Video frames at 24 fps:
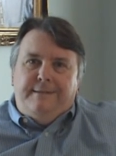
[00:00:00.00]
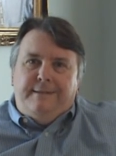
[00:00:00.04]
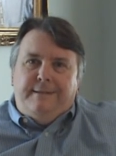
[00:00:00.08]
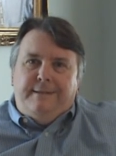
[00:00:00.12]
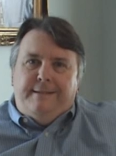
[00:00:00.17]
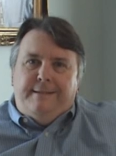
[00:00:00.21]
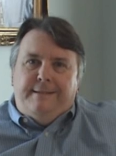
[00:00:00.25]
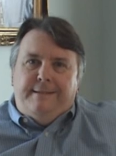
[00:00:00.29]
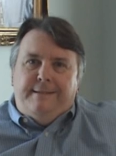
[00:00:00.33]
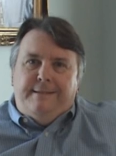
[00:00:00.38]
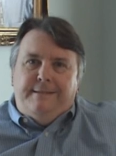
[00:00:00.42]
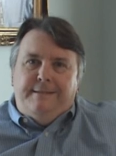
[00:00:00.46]

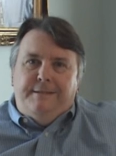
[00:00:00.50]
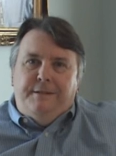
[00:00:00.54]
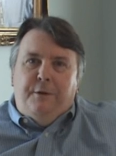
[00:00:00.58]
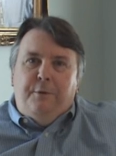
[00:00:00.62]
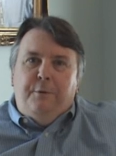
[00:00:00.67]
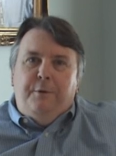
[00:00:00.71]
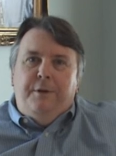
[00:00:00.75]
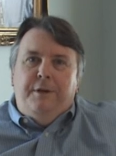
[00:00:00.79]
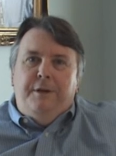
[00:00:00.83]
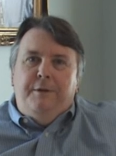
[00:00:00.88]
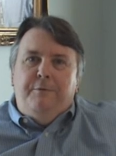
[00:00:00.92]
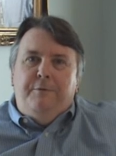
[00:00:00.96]
uh,
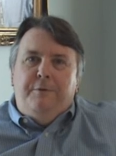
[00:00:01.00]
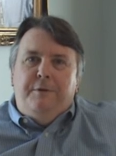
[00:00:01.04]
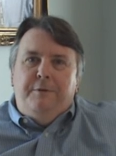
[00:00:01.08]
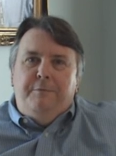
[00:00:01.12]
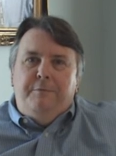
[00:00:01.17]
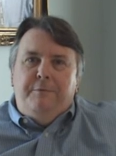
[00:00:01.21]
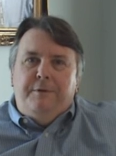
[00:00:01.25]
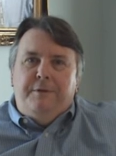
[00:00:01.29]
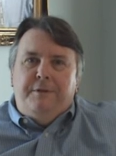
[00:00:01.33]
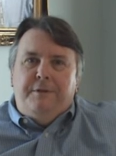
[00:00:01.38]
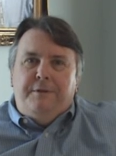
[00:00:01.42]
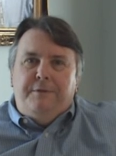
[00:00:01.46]
know
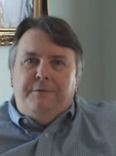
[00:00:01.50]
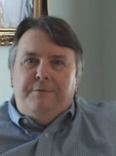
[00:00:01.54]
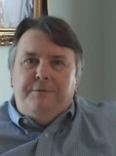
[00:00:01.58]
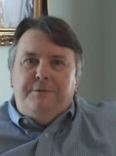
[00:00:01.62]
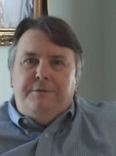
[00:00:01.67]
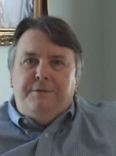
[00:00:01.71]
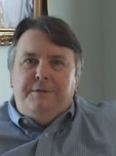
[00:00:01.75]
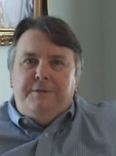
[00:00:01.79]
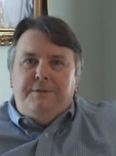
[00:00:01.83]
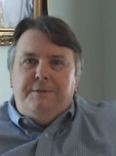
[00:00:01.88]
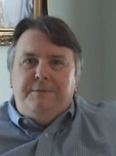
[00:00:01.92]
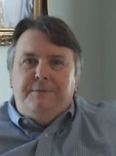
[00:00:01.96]
anyone with
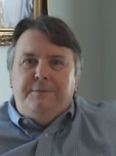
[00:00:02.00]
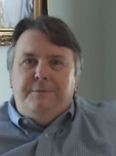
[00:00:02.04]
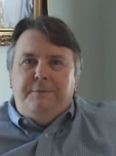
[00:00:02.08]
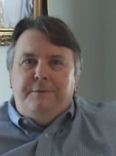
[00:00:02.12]
those uh,